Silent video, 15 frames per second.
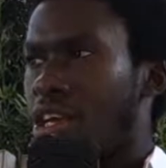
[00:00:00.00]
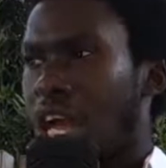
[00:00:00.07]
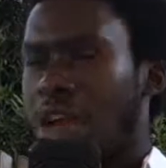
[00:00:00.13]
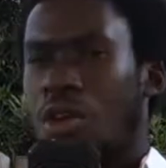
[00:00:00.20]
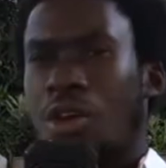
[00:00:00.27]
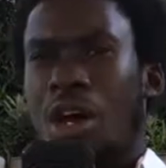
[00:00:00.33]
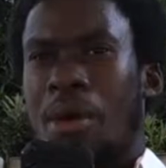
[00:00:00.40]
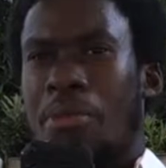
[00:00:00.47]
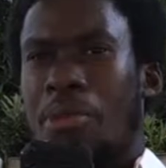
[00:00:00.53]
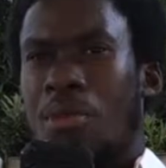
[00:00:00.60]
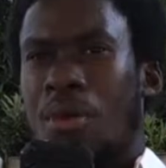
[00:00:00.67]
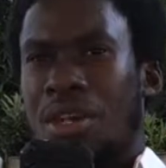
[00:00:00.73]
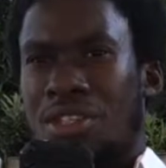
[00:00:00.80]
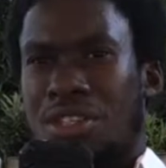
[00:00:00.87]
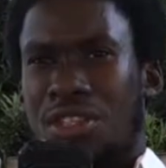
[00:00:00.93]
I know a lot of people
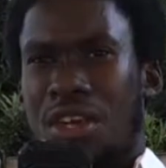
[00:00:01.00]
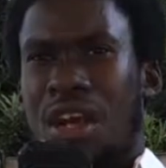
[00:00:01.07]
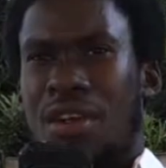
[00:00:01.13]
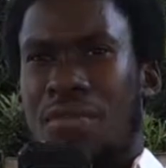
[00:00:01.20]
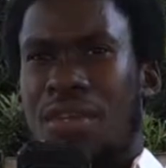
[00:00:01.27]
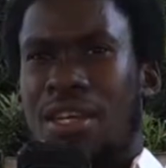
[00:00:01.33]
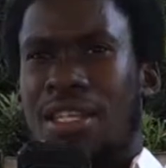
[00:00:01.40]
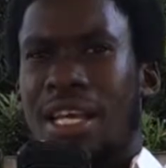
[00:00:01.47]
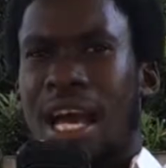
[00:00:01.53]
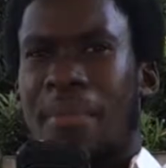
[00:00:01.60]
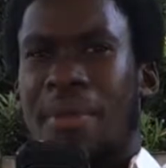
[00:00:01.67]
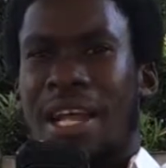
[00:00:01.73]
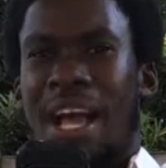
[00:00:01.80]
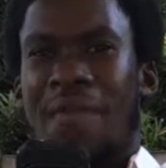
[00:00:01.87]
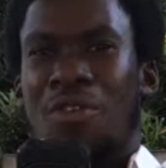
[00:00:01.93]
want to start a vegan diet,
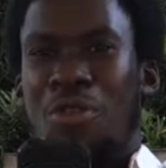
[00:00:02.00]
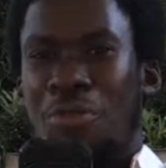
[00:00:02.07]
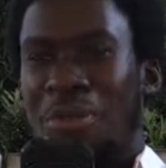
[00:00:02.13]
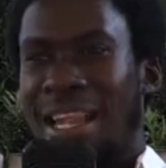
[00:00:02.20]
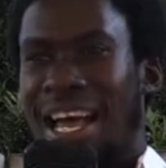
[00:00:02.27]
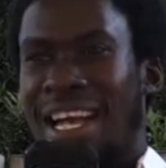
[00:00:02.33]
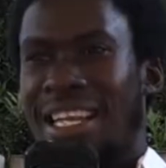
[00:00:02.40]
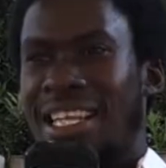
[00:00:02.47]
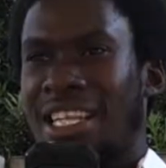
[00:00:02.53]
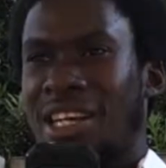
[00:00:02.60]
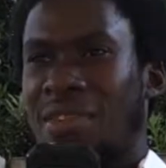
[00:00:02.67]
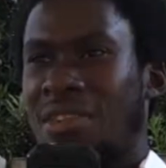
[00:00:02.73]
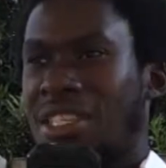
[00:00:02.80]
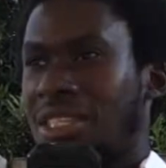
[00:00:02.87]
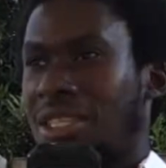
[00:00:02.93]
but they have no plan. They
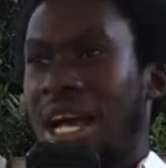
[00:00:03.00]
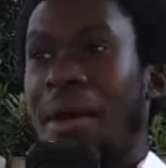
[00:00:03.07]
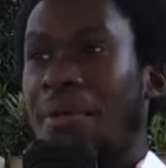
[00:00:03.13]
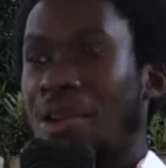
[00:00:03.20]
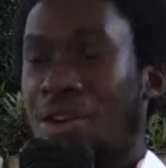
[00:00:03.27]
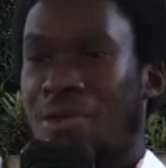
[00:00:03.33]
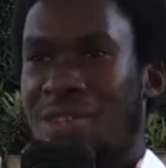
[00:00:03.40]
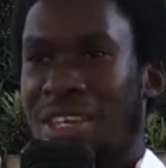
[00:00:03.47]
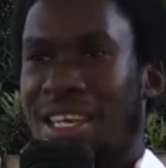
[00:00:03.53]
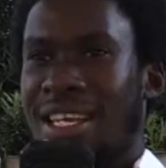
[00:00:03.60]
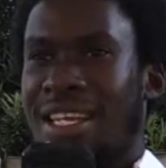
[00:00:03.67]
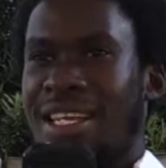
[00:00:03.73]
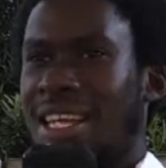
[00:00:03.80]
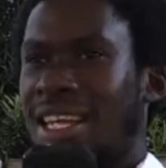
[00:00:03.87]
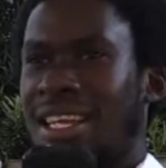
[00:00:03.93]
literally just say, I'm going to go
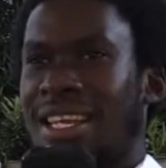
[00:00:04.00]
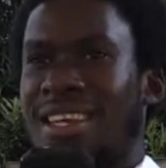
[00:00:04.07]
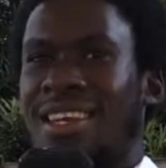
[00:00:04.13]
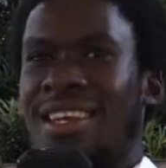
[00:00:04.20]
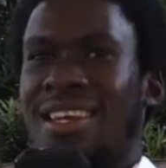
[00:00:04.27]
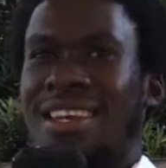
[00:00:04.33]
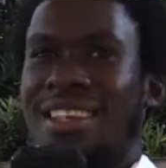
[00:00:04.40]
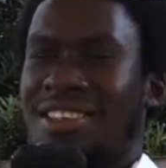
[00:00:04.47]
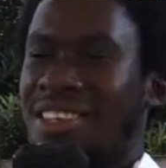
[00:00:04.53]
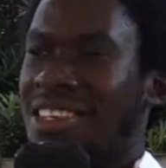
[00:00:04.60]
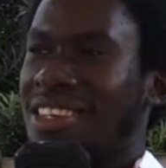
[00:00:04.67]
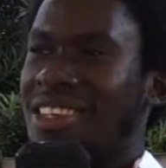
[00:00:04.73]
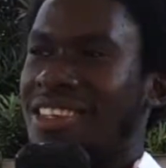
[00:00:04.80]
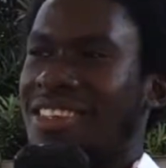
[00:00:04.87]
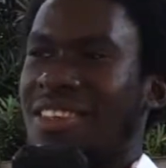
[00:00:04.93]
vegan, and then they
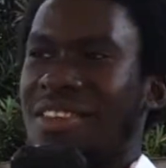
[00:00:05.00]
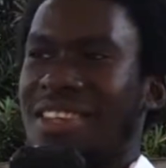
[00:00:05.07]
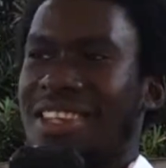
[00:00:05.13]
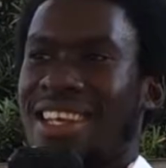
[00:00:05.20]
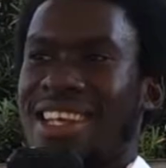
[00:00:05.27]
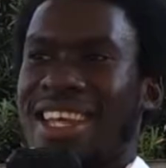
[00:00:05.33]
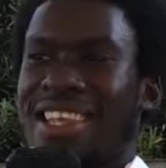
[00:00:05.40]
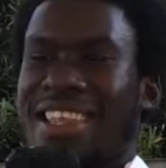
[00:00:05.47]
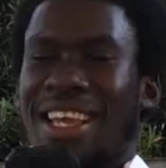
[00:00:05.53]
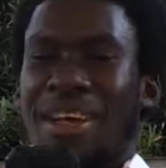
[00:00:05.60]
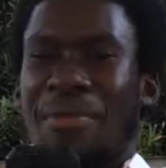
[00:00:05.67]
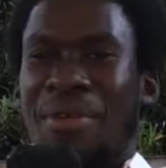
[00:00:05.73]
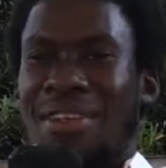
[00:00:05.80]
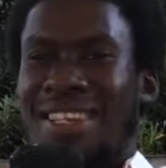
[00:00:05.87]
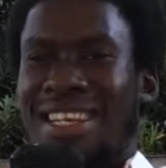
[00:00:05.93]
the only thing they think
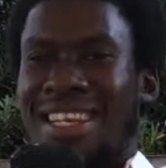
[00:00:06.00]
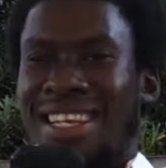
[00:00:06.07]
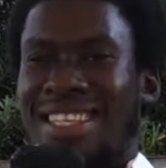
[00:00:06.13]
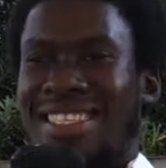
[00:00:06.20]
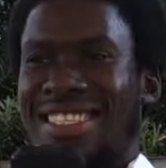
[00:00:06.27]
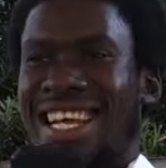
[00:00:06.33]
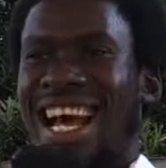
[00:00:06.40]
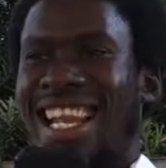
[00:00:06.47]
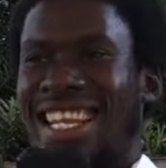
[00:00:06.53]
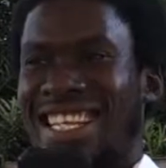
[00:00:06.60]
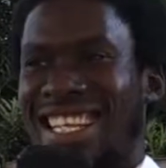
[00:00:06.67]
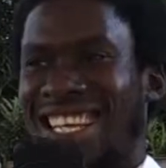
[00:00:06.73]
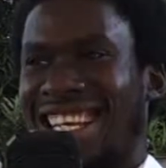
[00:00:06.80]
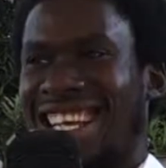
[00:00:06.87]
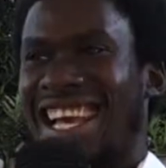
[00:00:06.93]
about is they can eat
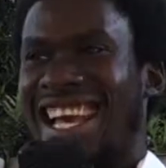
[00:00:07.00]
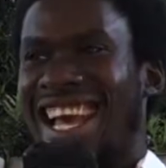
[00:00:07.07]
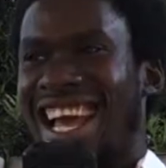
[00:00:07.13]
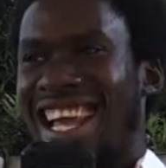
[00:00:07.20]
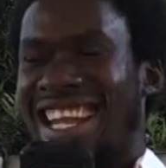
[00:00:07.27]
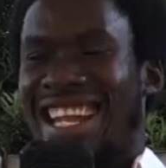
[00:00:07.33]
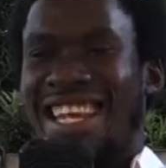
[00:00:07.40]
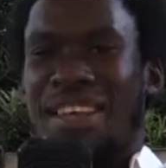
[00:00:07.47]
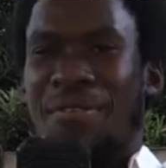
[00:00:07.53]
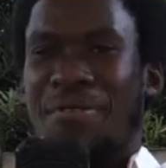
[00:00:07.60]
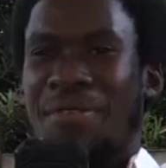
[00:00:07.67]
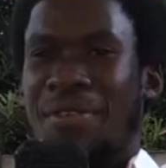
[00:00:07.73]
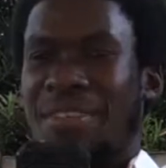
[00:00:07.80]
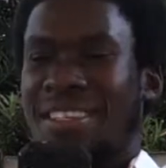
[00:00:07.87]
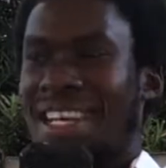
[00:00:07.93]
salad and then they eat
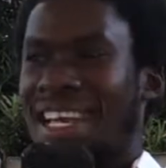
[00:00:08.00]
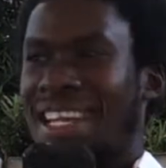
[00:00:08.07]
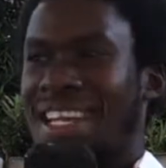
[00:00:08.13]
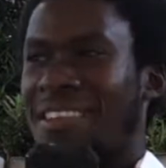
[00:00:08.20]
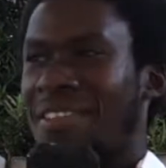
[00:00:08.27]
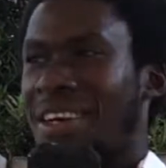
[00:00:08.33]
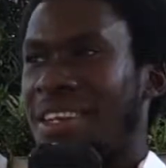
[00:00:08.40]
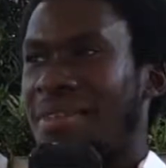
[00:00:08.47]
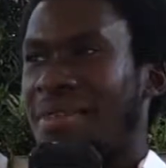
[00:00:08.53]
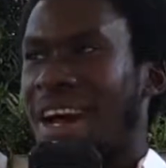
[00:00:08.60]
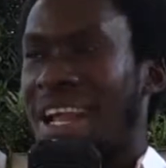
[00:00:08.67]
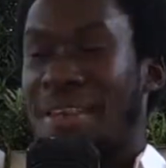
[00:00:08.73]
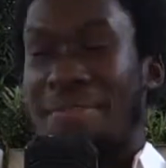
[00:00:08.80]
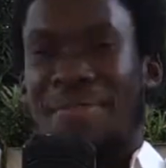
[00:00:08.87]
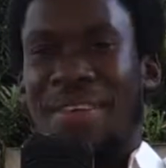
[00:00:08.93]
fruit and then they wonder
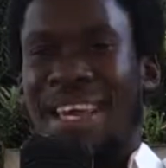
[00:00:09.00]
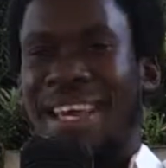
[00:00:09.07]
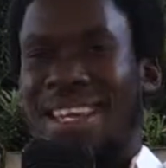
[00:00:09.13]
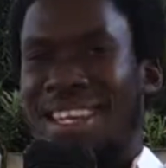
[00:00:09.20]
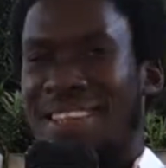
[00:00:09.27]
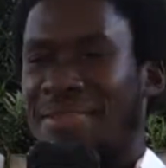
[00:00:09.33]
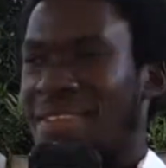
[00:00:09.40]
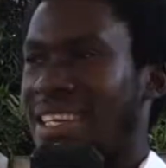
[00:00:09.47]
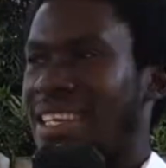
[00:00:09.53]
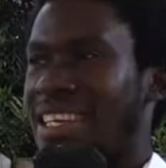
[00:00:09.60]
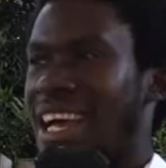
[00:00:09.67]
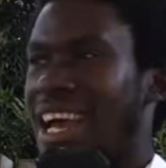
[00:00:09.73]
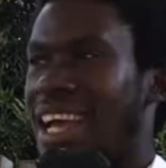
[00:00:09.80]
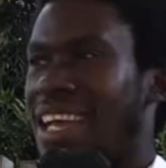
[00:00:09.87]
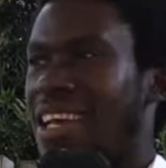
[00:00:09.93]
why they fail in a vegan
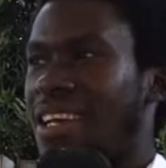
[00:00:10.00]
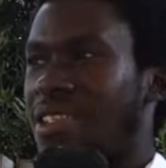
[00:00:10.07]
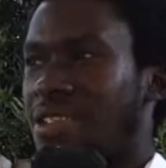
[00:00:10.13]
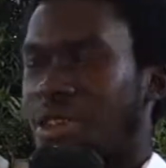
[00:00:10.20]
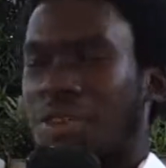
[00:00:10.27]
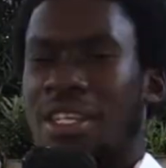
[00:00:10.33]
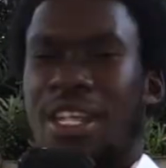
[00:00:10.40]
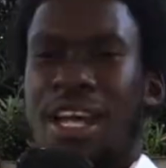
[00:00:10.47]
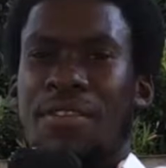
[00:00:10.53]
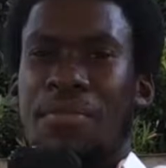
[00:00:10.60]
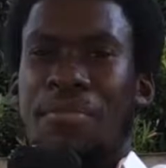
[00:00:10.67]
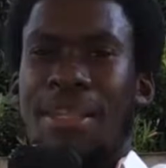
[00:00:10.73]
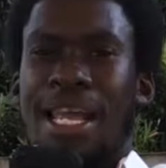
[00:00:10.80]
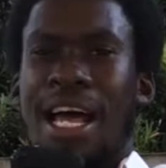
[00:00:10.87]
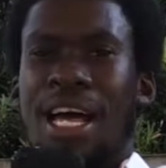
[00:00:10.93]
diet. So you need a
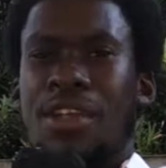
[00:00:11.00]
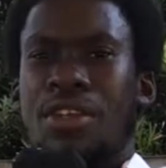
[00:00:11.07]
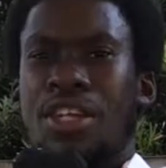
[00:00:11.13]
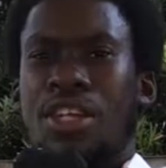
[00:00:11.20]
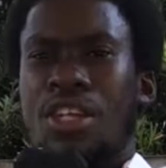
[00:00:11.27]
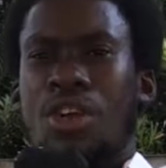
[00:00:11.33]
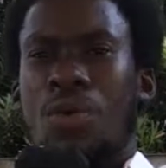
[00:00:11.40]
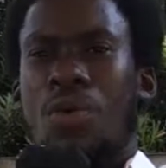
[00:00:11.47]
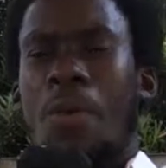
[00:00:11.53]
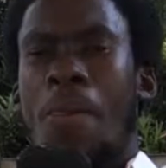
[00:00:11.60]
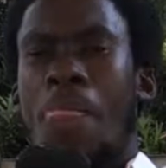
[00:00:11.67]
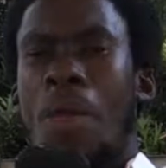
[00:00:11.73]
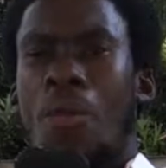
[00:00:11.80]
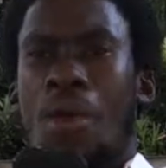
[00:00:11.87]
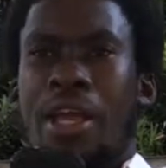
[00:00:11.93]
plan. You need to know
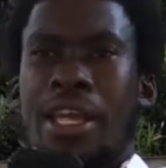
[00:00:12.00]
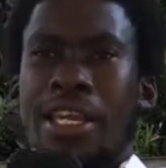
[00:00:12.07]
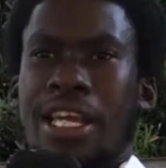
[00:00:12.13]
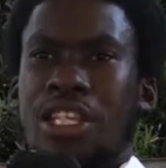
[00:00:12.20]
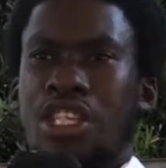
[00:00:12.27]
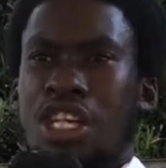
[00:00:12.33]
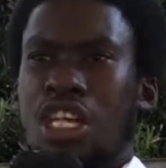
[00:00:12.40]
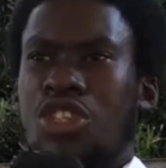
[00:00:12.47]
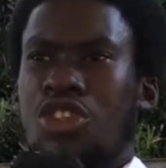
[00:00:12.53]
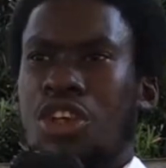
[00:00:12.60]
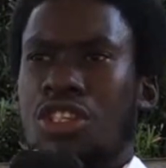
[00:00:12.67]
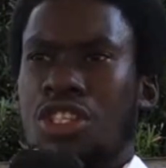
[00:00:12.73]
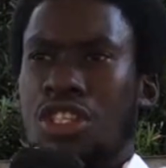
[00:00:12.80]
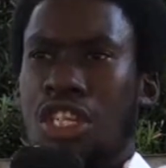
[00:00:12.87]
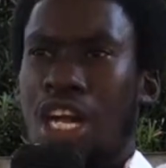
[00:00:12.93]
where you're going to get your
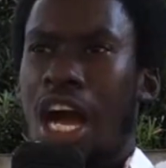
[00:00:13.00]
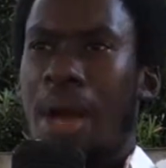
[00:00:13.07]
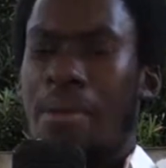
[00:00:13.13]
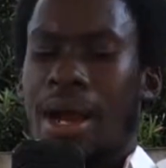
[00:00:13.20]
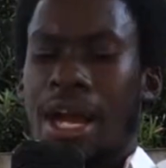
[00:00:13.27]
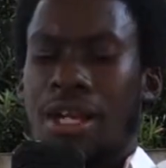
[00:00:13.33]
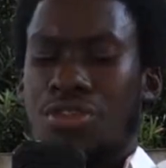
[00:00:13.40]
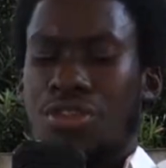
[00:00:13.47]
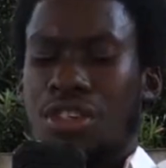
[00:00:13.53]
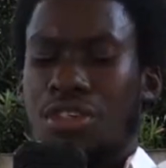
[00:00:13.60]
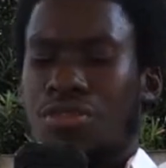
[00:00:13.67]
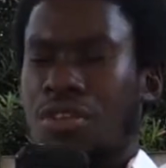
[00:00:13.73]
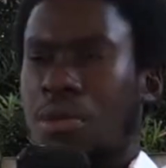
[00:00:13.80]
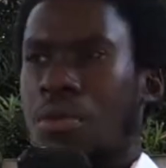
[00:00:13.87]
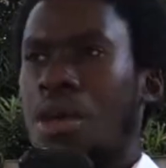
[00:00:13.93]
sources of
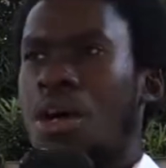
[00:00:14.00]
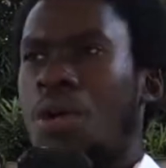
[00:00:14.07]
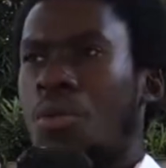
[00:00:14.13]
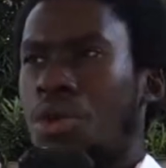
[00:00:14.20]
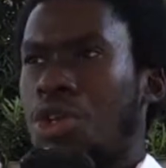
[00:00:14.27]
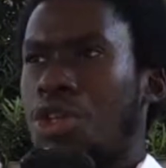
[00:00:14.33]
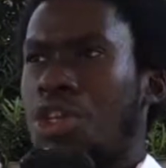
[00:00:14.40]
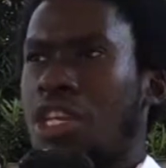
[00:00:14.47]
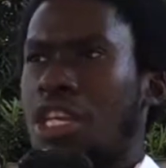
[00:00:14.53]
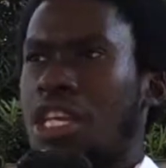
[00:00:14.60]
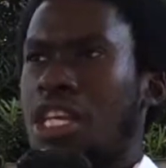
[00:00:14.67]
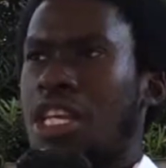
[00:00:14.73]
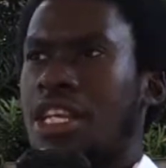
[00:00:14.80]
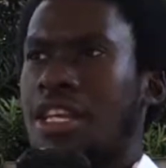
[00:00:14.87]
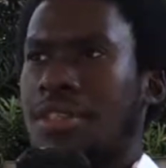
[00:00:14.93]
carbohydrates from. What are you going to
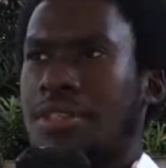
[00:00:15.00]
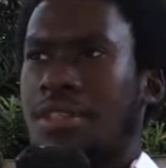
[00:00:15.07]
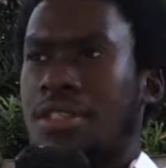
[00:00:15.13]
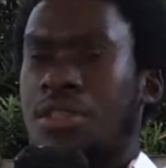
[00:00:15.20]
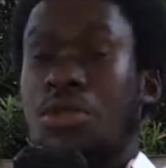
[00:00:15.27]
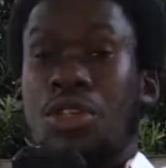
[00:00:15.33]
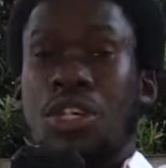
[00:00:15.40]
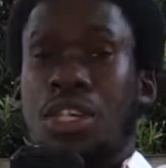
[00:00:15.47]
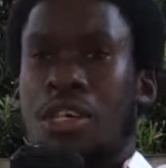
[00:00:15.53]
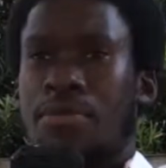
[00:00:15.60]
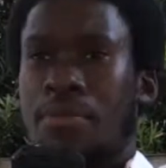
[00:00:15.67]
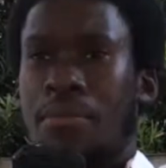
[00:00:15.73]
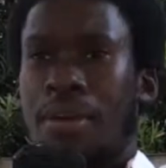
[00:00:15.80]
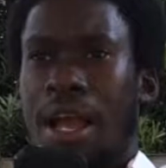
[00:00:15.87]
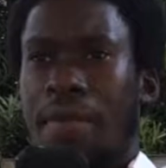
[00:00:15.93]
eat consistently? What are you going to eat
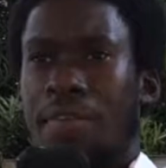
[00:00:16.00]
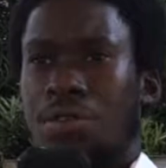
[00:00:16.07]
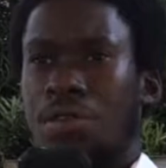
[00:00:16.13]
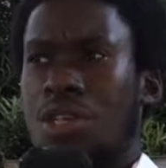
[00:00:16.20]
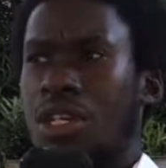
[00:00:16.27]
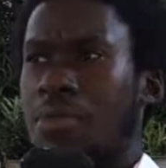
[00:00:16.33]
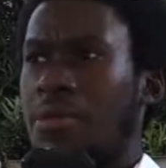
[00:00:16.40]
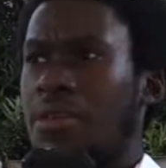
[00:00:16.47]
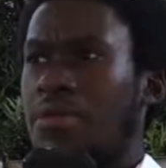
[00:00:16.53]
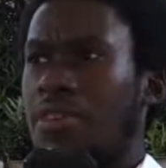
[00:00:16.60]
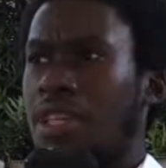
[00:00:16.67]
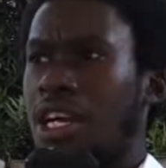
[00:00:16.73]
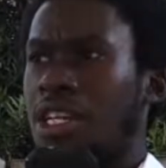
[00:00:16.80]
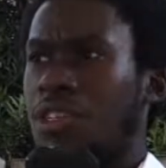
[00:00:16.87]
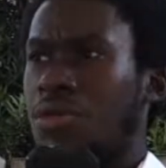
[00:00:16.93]
for breakfast? What are you going to eat for
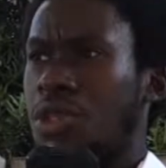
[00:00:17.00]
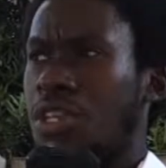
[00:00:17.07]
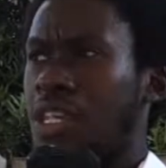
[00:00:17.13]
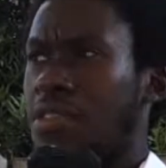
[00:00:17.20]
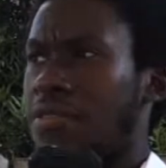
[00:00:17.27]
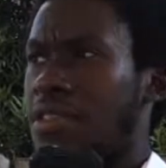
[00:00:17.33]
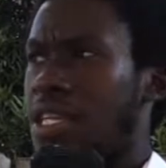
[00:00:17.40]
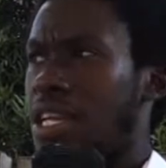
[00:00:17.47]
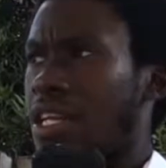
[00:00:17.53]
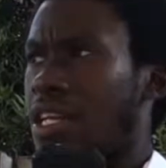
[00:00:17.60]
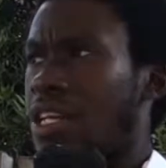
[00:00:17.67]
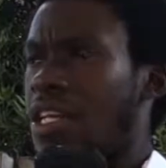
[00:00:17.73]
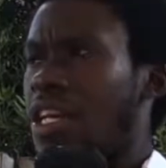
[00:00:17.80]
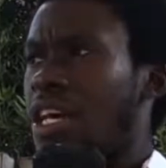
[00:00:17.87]
lunch? What are you going to eat for dinner?